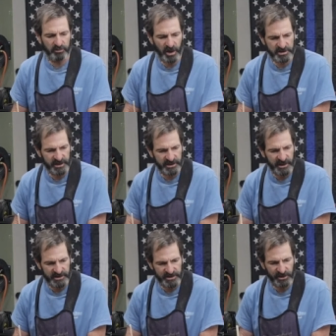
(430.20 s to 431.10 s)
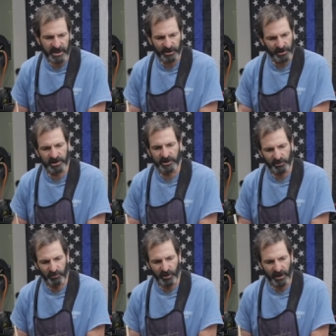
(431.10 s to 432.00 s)
project that I do, I learn a
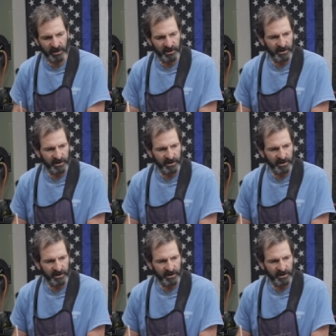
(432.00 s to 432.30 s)
little more.